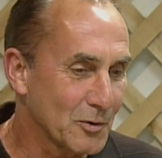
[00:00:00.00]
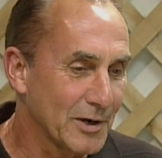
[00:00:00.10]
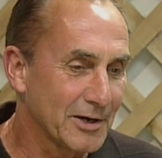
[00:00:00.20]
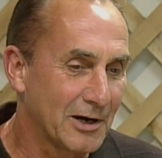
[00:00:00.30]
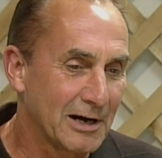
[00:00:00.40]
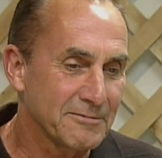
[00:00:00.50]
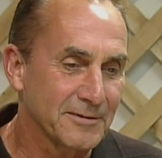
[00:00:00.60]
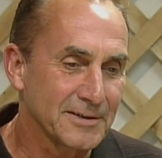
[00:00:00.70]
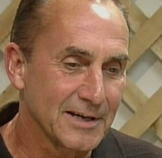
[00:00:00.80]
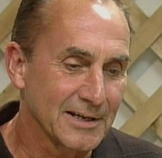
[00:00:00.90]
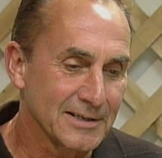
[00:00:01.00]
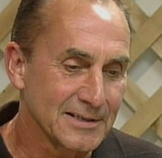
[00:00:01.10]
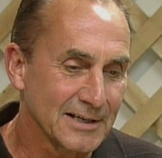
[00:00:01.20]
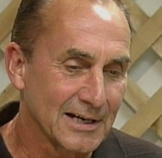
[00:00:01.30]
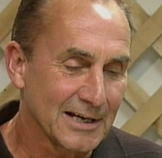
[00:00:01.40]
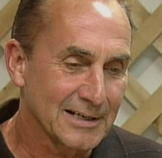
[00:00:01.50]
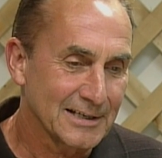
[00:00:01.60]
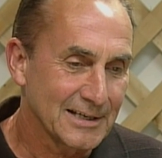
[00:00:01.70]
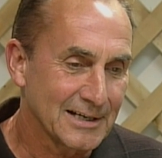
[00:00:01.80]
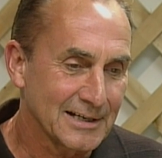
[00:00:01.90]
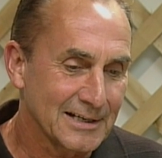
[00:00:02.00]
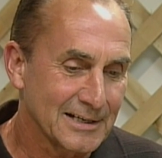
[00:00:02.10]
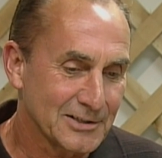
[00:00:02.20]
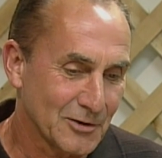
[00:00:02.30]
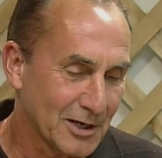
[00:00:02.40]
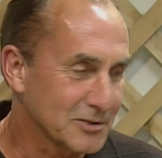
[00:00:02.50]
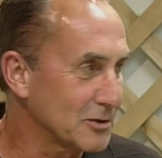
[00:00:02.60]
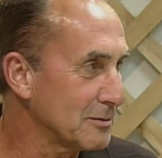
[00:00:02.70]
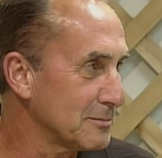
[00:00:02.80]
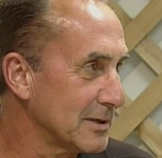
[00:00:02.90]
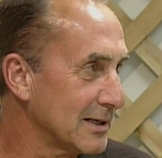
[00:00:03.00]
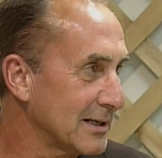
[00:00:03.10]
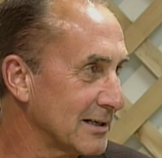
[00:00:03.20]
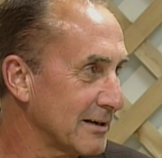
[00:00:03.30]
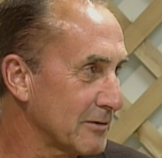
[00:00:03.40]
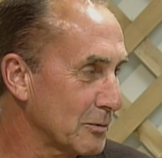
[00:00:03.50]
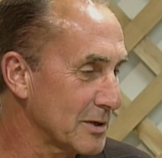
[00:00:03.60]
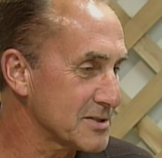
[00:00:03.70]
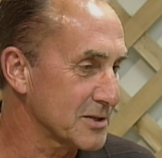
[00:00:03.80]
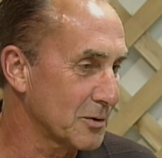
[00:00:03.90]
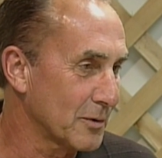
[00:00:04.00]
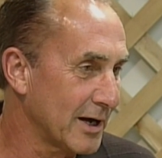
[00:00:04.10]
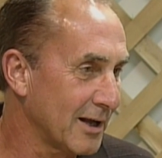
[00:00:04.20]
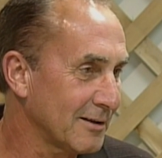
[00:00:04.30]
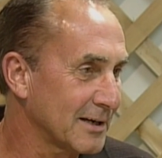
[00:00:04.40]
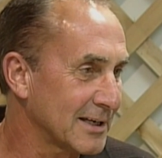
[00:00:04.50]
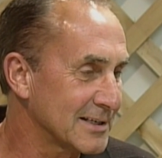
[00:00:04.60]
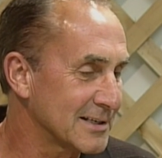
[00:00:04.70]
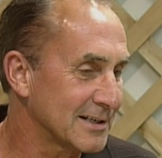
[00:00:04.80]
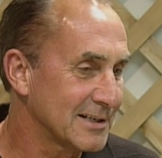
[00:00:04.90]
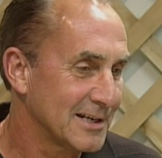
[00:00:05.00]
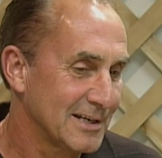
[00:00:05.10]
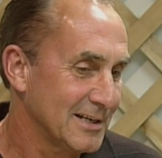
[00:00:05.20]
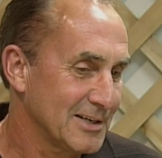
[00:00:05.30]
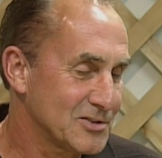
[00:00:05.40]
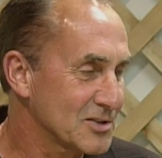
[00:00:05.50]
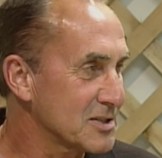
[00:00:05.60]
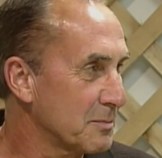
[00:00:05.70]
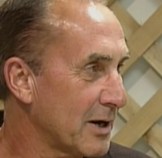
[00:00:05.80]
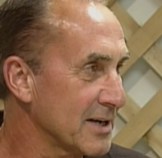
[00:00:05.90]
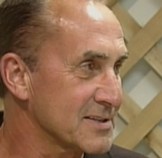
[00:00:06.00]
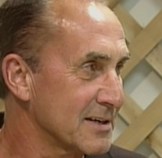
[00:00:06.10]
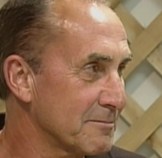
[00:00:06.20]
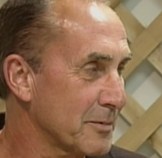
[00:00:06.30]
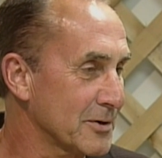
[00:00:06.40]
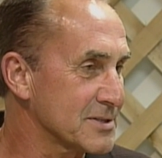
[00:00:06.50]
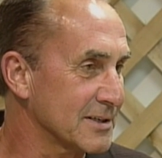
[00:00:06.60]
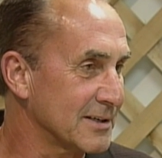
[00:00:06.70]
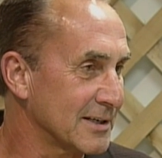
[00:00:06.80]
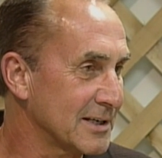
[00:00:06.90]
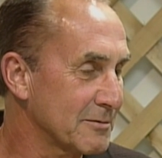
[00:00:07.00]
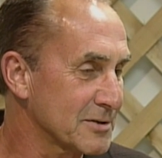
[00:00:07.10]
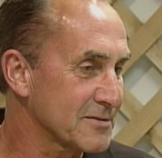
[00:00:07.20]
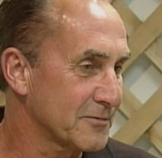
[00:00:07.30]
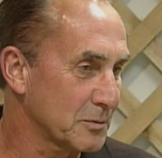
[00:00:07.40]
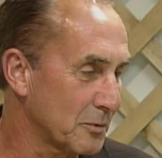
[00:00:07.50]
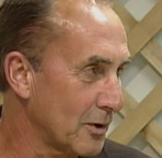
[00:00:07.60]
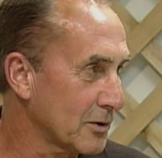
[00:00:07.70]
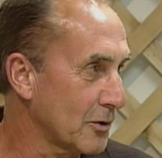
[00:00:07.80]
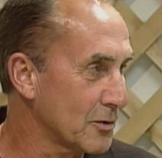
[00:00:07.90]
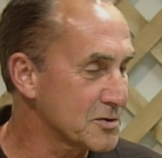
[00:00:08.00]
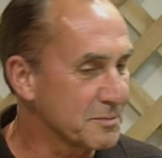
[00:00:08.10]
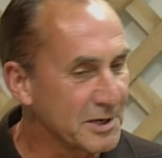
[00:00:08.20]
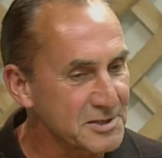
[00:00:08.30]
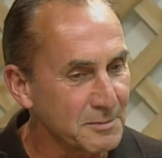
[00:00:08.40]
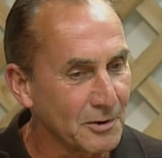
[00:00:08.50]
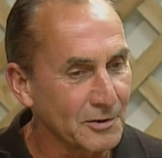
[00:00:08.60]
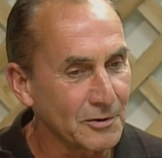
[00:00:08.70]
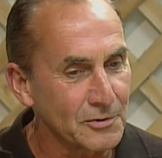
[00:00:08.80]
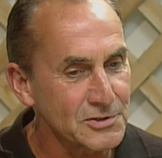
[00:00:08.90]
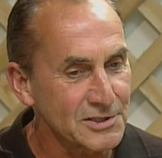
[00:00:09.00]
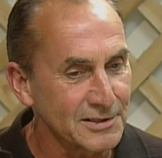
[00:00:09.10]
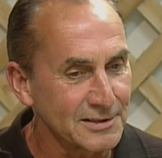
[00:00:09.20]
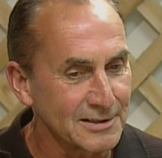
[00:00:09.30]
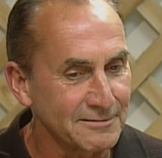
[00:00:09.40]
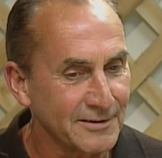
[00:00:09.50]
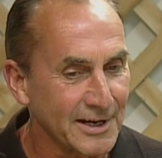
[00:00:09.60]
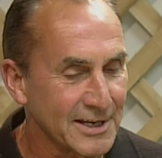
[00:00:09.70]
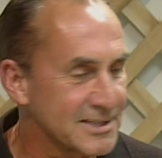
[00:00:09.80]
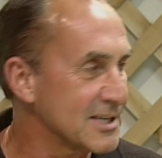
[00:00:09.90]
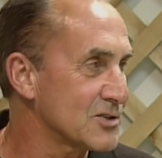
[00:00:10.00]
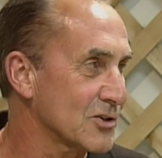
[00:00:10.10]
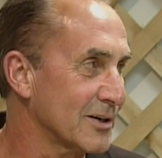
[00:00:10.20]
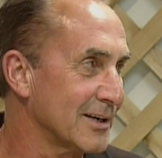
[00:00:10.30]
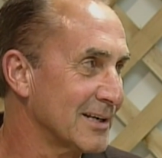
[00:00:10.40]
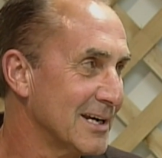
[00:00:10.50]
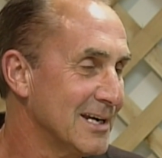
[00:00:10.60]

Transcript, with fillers: quite often and uh, uh, talk to him uh, every once in a while, and uh, he's just a positive person. He was football coach, baseball coach, and uh, phy ed teacher, and